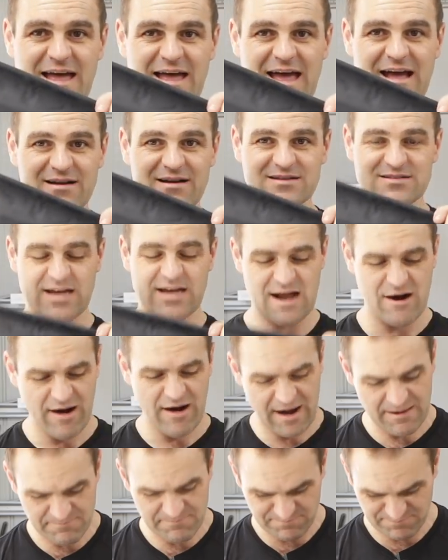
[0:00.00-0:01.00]

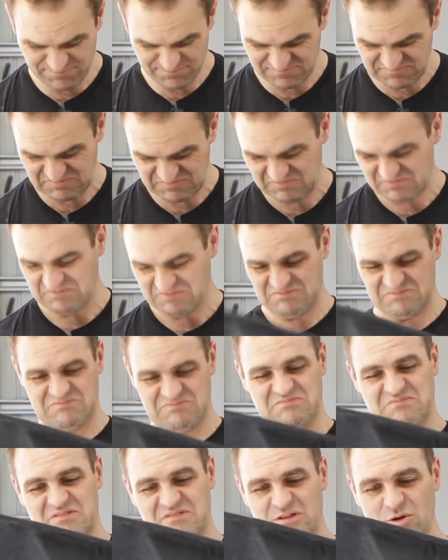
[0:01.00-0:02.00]
Alcantara
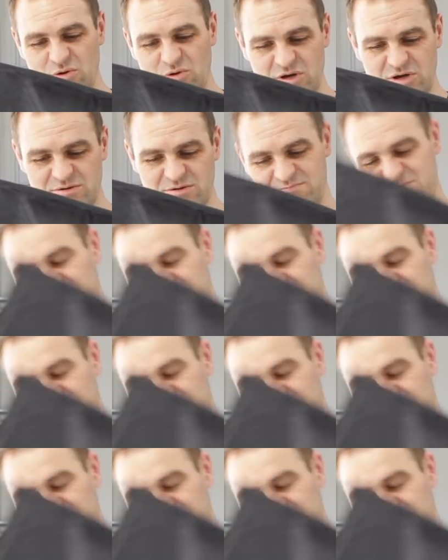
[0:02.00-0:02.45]
look,